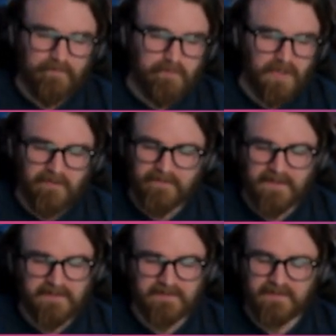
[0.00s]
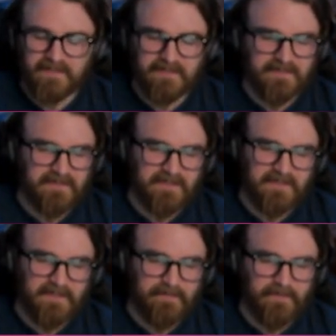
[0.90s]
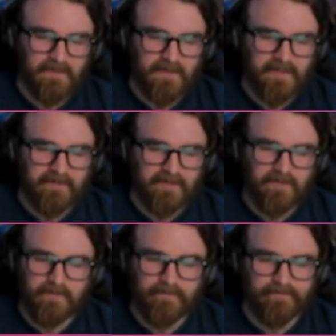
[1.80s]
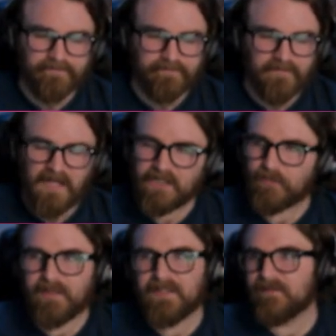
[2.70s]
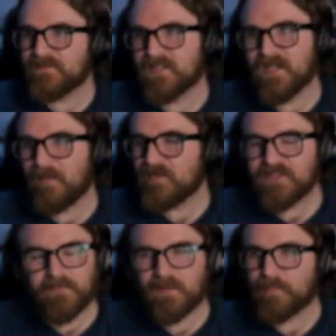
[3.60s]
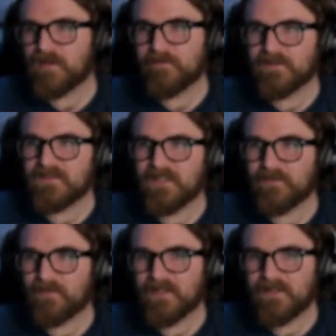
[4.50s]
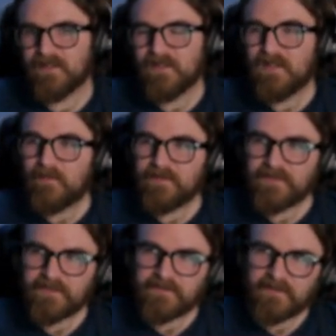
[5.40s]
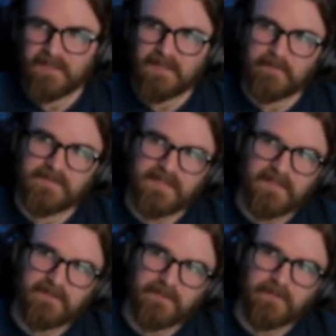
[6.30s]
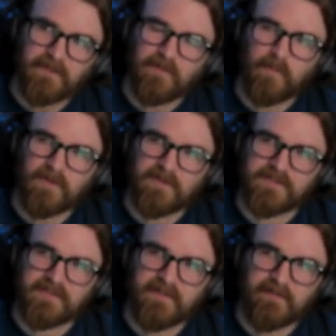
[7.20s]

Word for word: perfect, like uh, oh I don't know, Ocarina of Time. This is gonna be a perfect ten, right? There's also games that do a little worse and they're